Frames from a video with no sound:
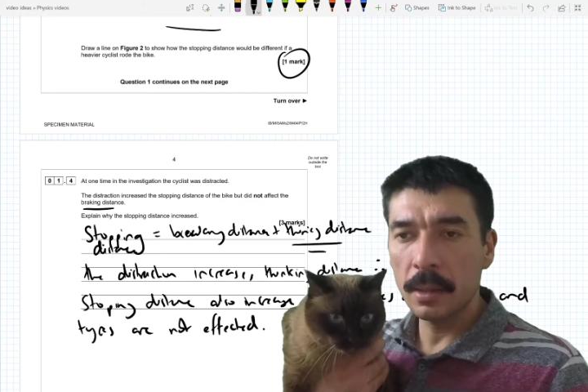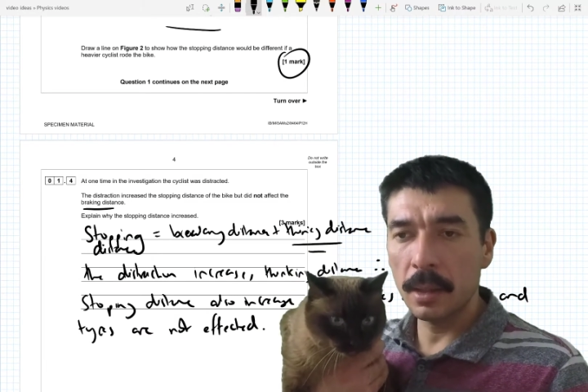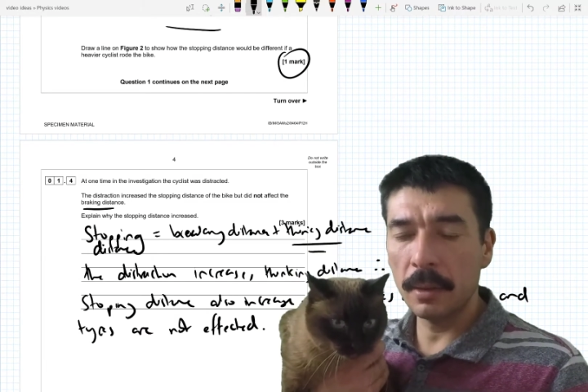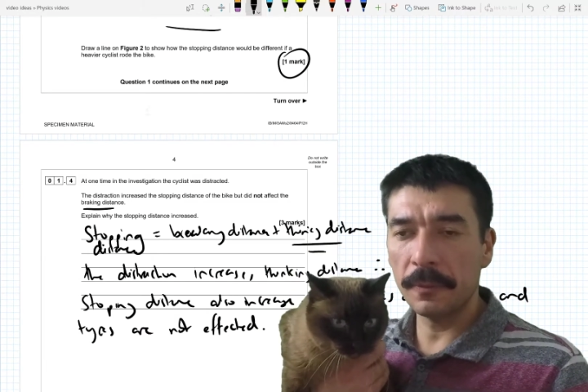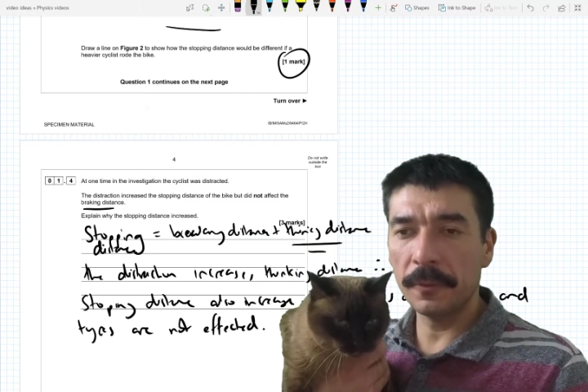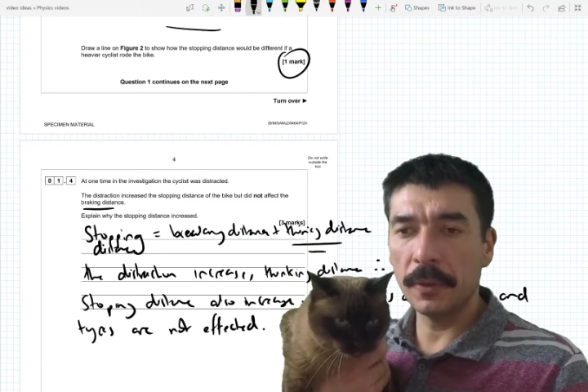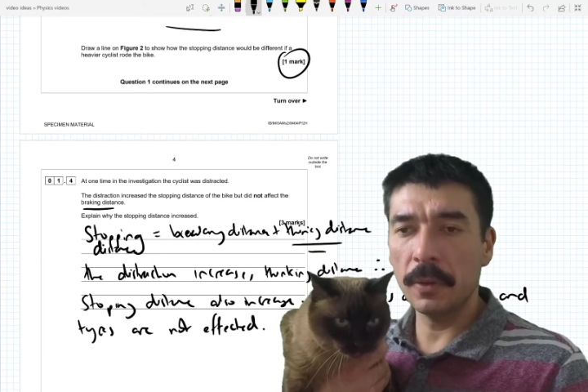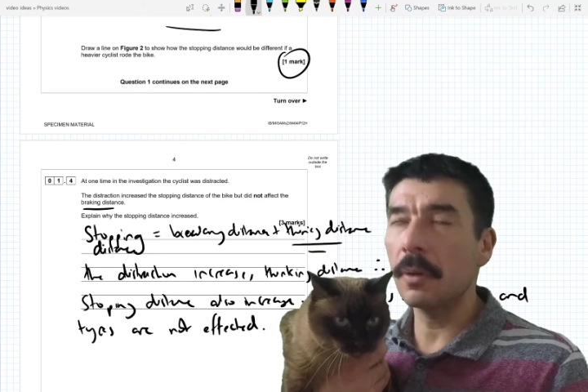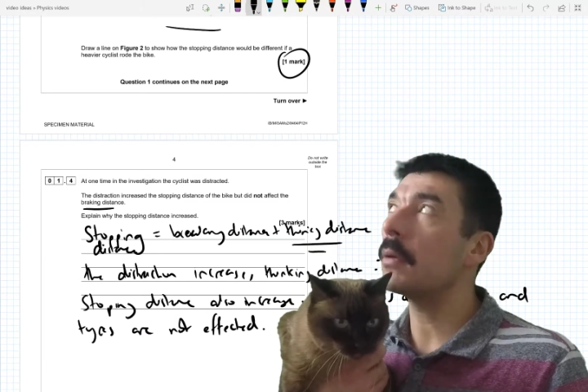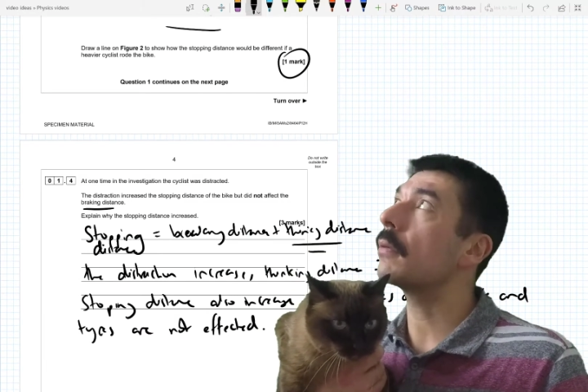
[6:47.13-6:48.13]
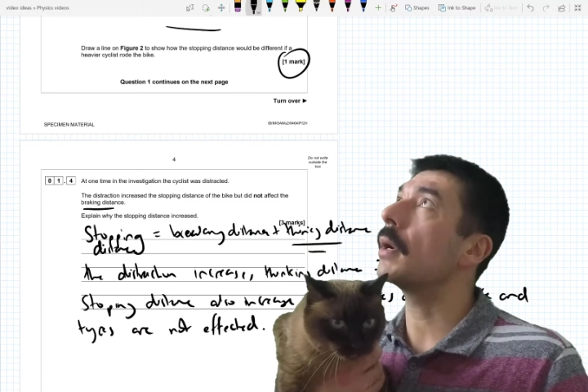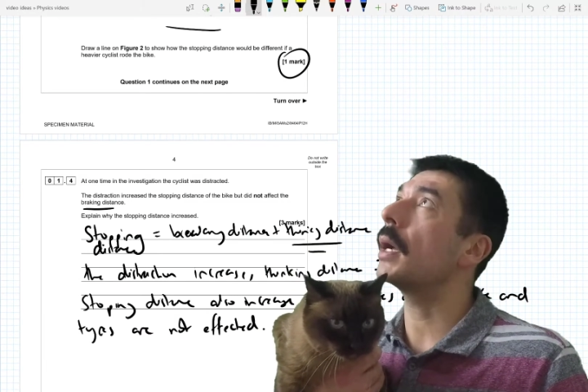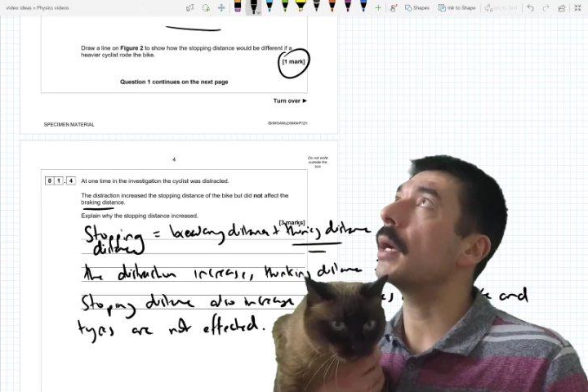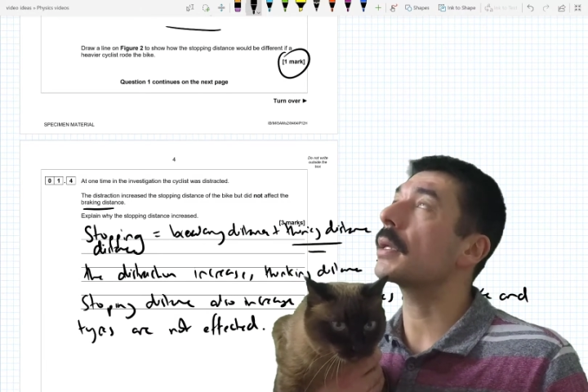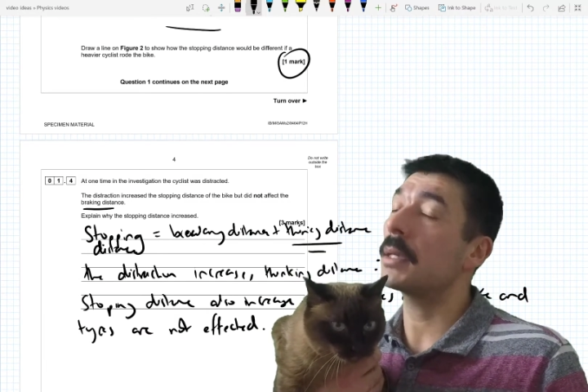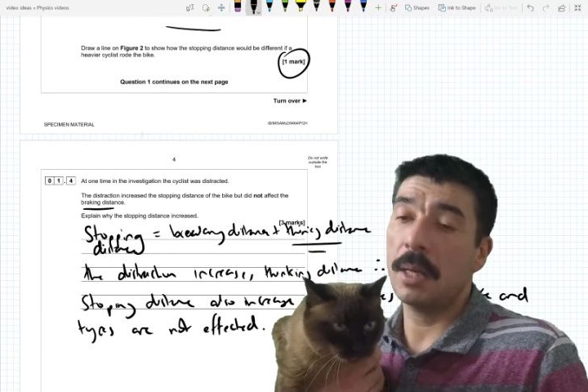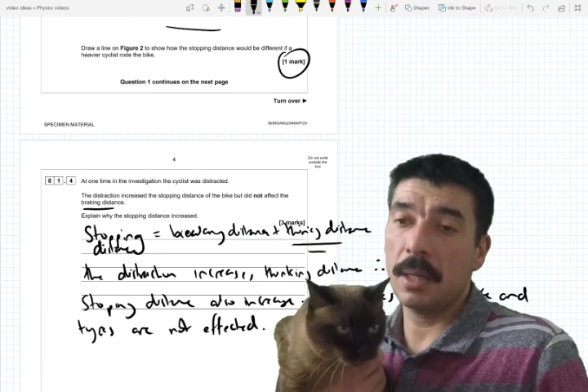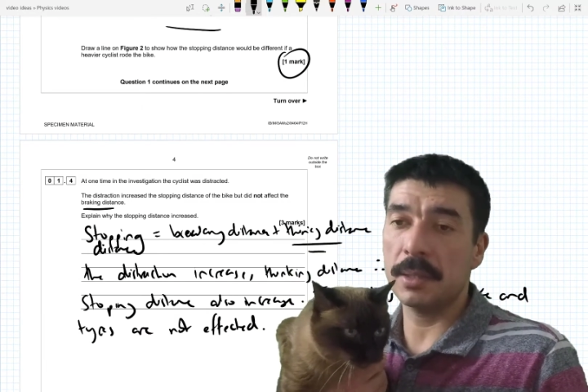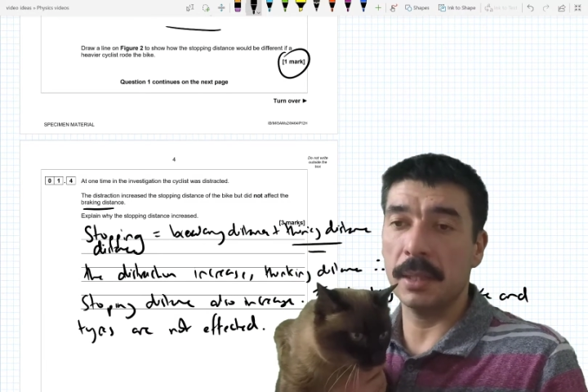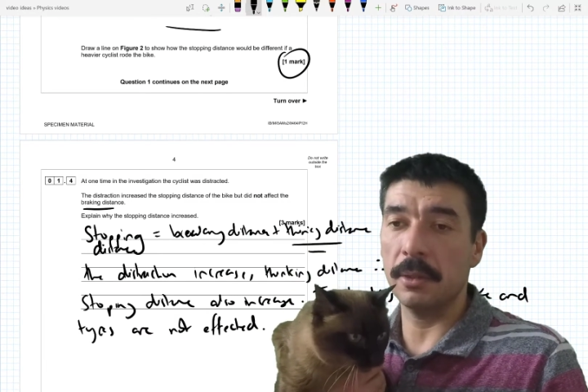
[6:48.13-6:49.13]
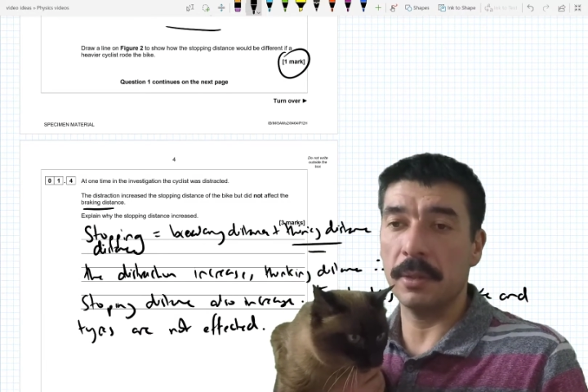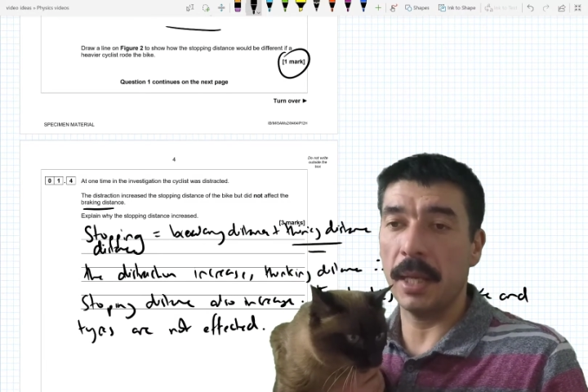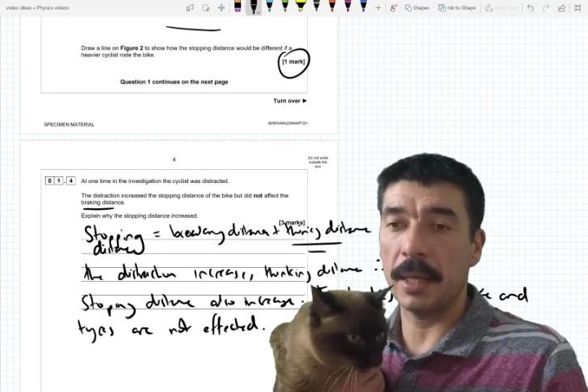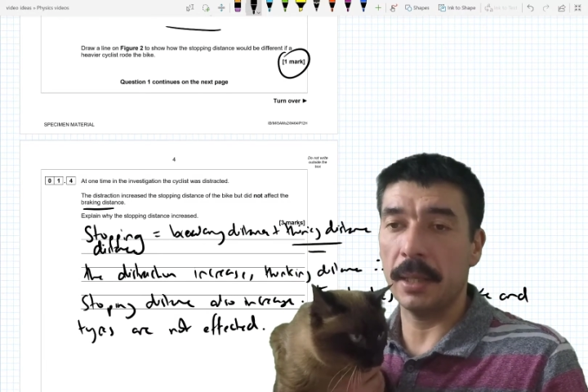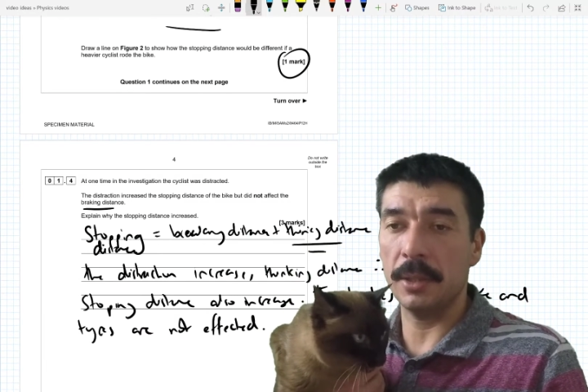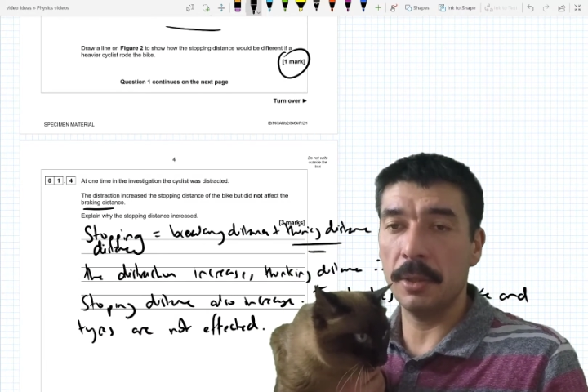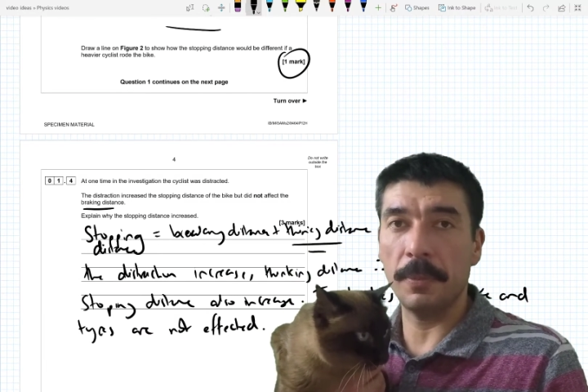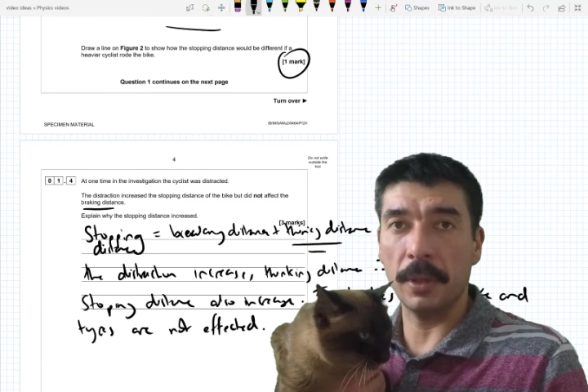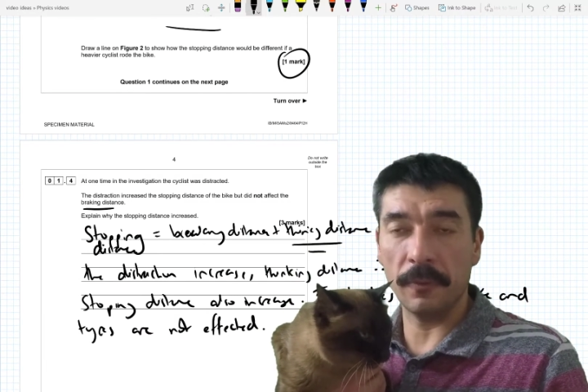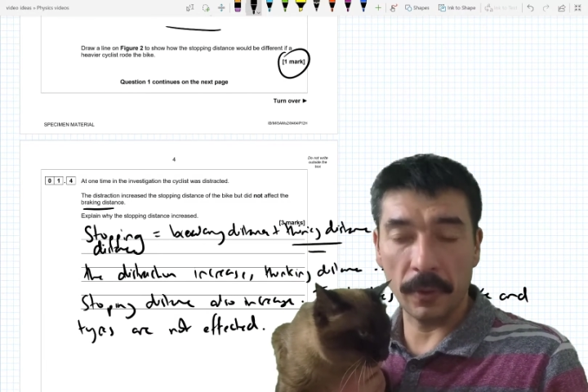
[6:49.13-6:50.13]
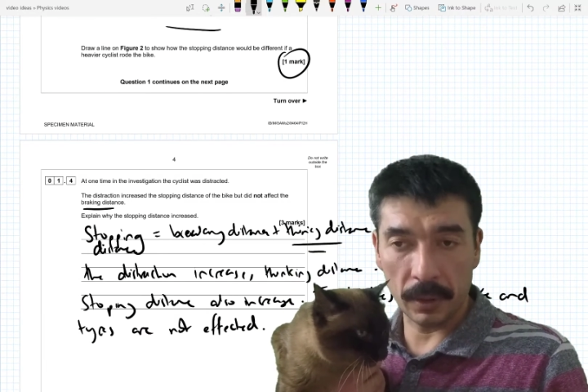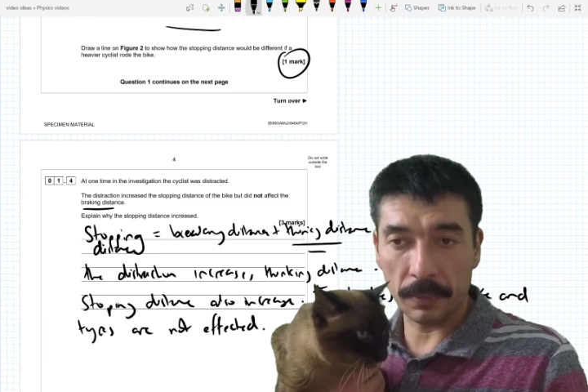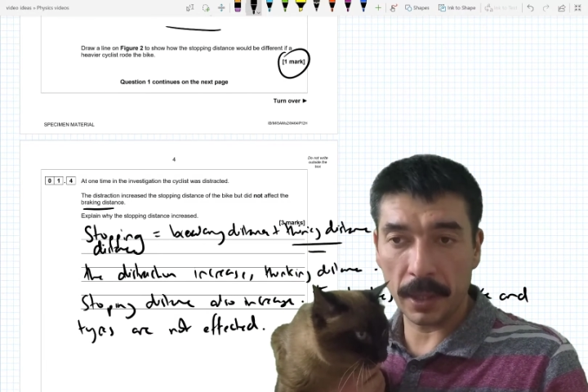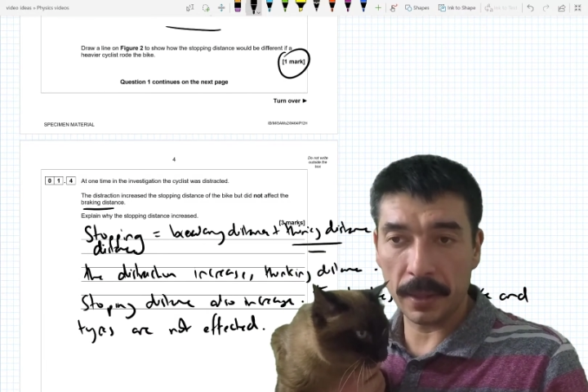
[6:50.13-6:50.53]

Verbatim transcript: if your uh, car's in good nick and you put your foot on the brake,